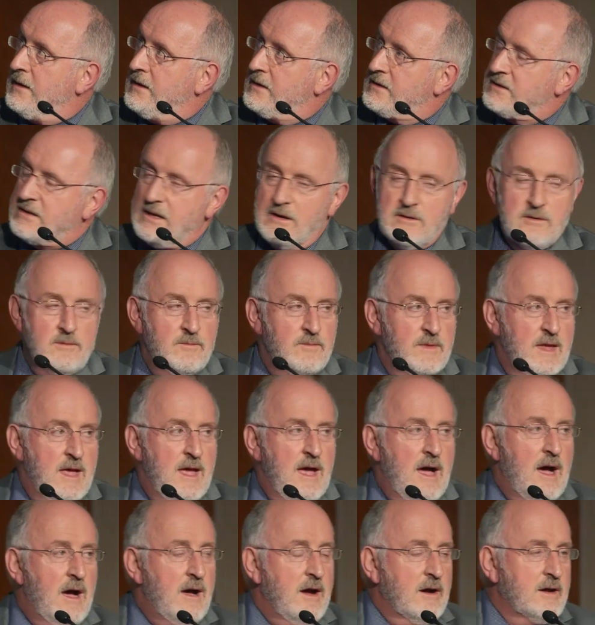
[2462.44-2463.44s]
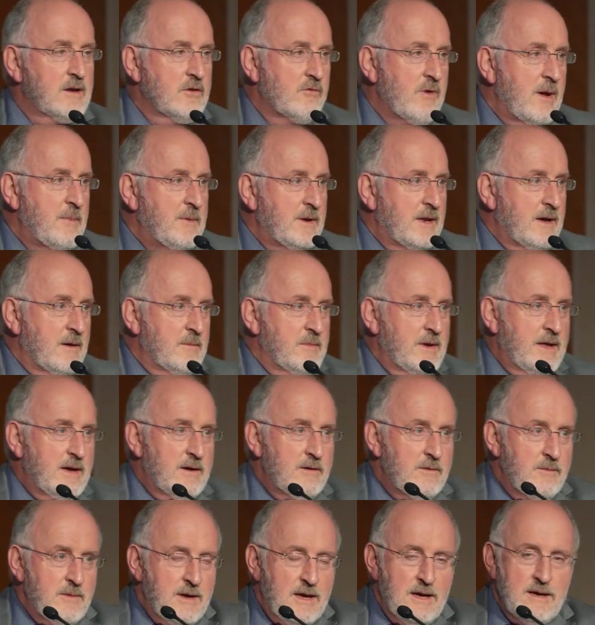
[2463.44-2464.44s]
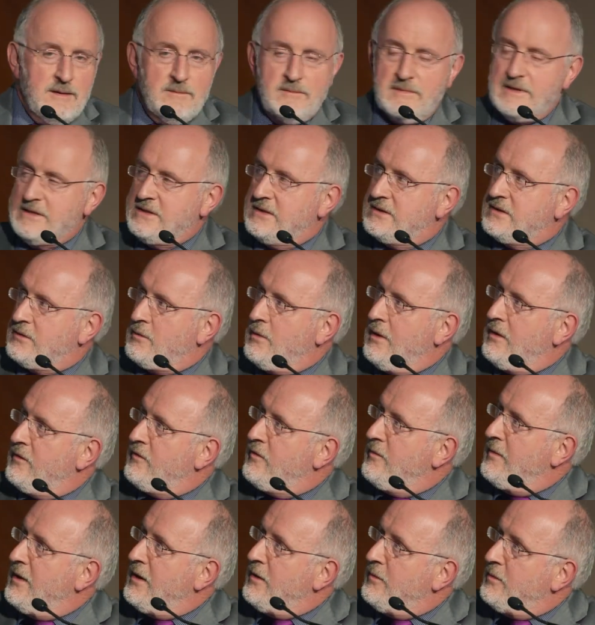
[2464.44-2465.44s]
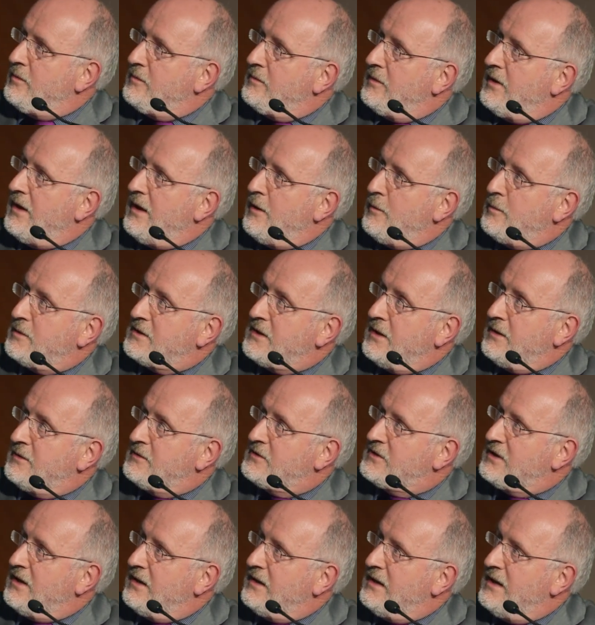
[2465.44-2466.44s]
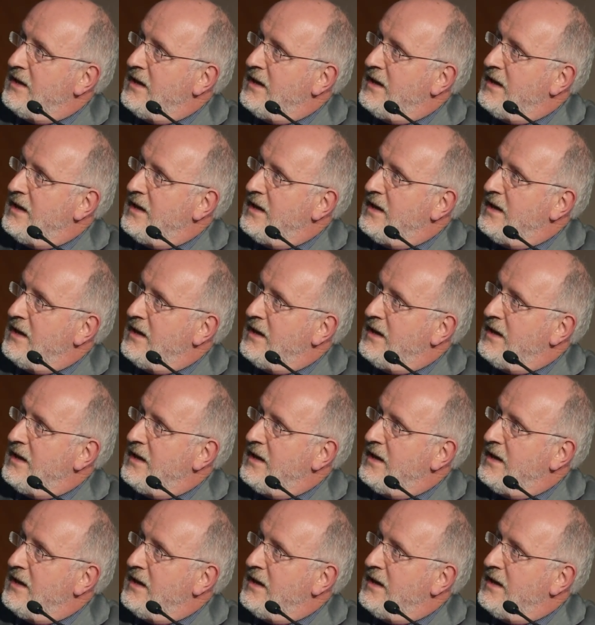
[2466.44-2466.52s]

So, I'm going to wrap it up now. This is a quote from Albert Einstein.